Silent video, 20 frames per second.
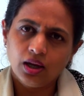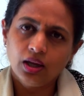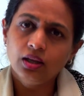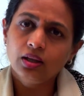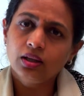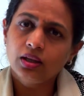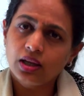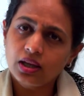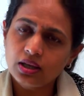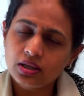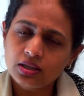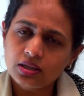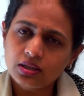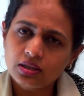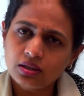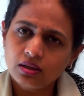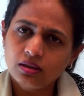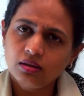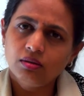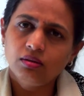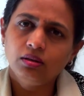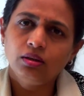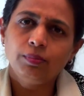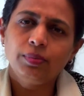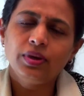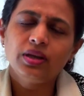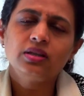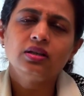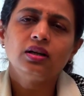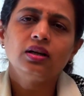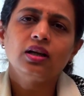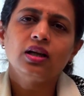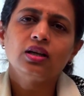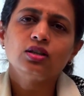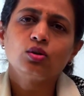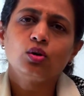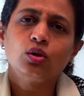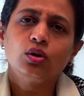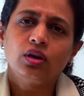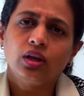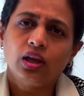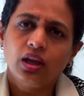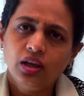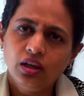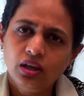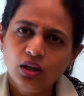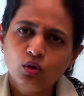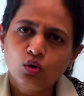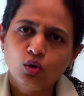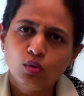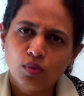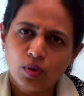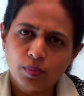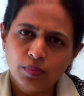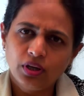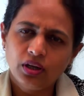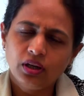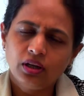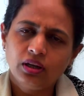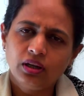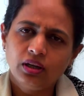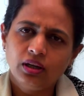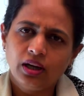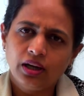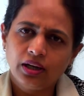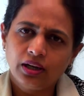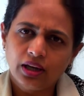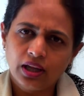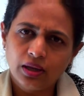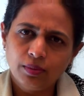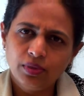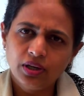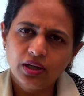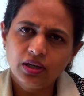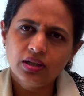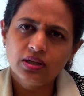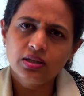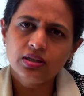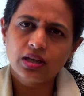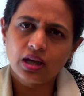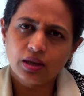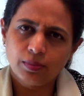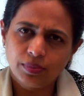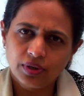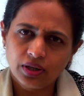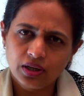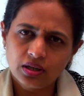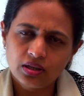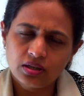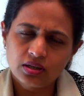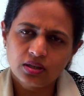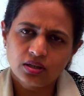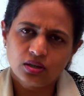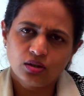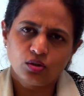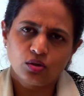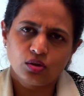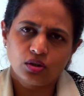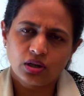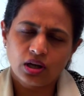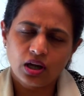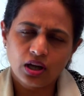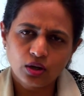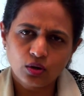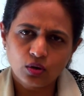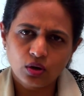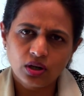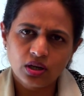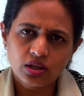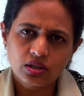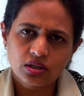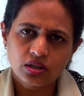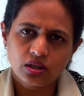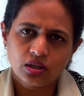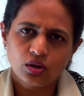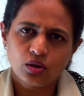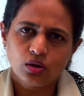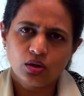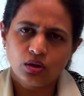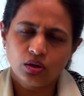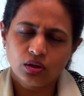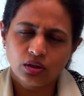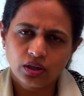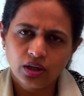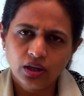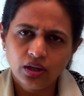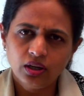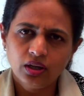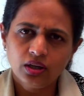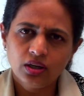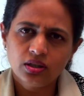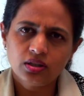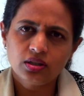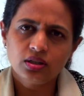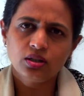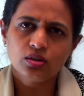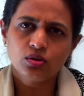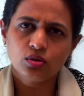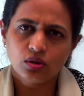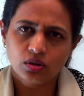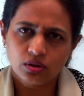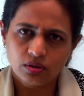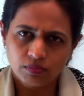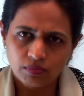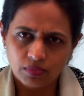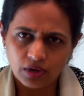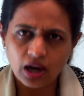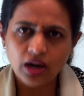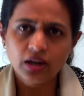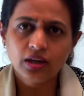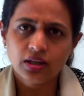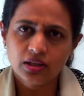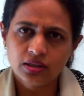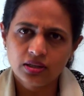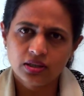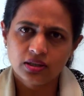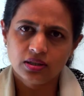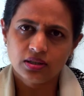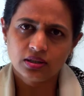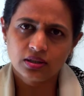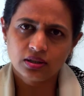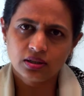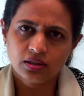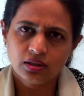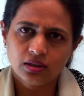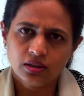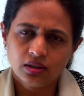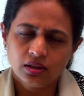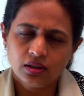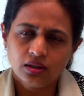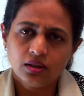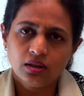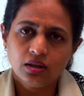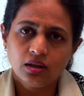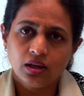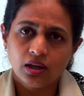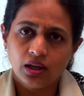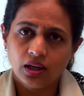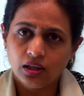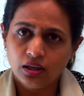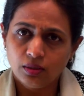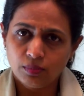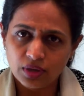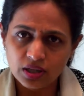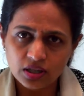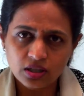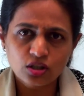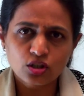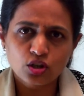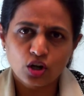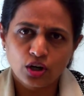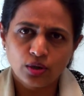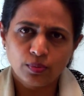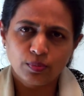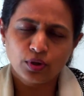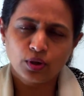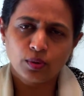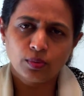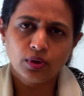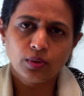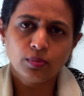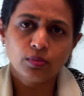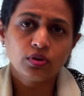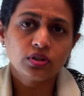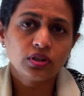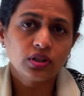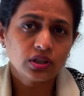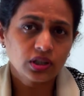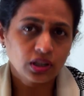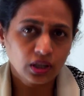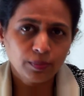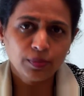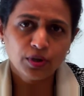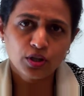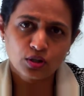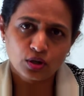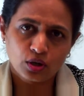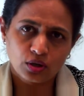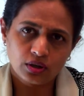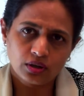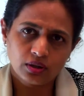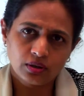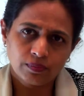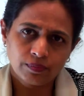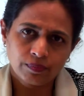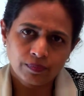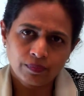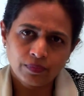In case the patient has got any comorbidity like diabetes, hypertension or high cholesterol or kidney disease or heart disease, any major joint problem or the sleep disorder,